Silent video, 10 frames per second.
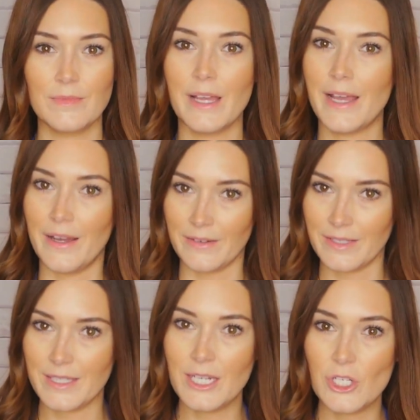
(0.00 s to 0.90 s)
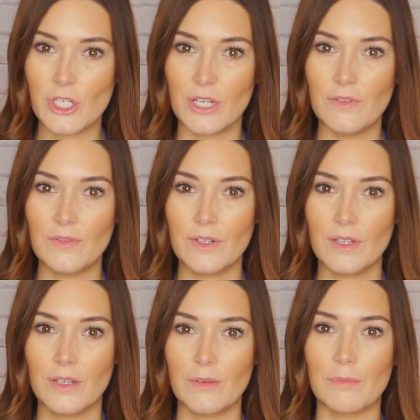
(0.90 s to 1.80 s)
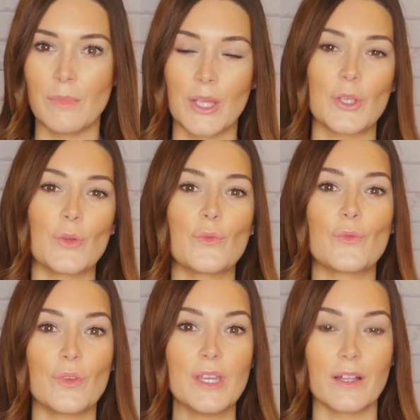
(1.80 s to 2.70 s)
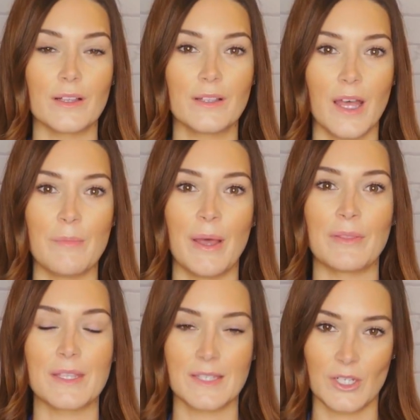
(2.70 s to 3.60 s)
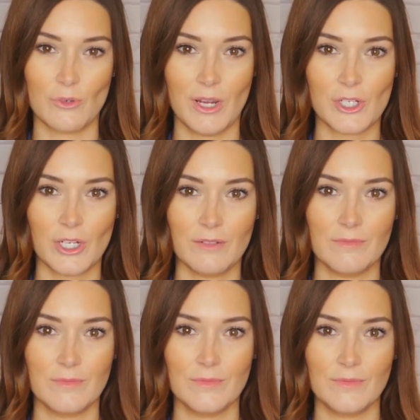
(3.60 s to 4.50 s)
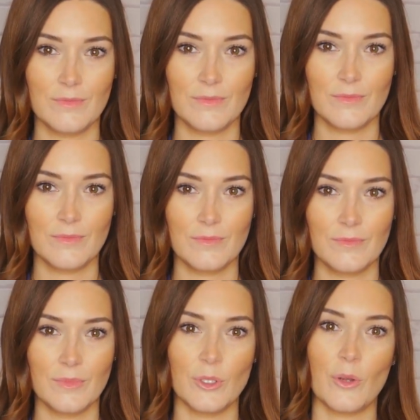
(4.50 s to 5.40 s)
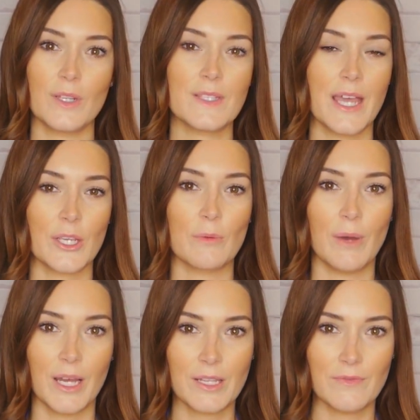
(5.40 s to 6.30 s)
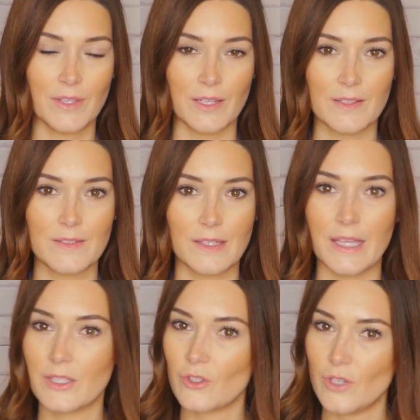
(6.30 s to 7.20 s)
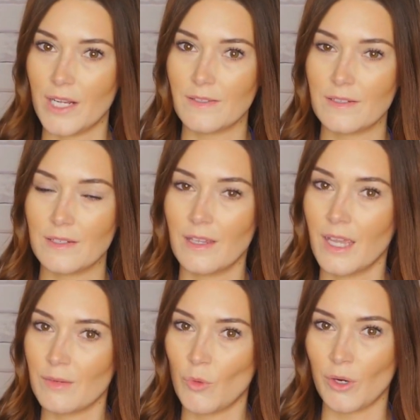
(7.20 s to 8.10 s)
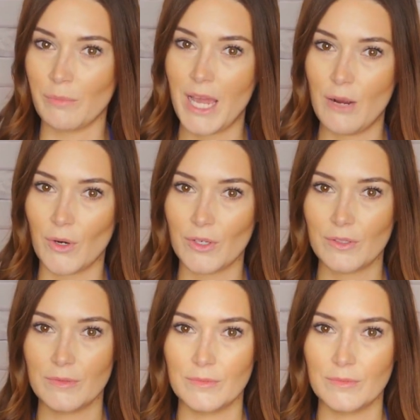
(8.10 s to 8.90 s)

How does that shift make you feel about the situation? Notice how your body feels less stressed and more empowered.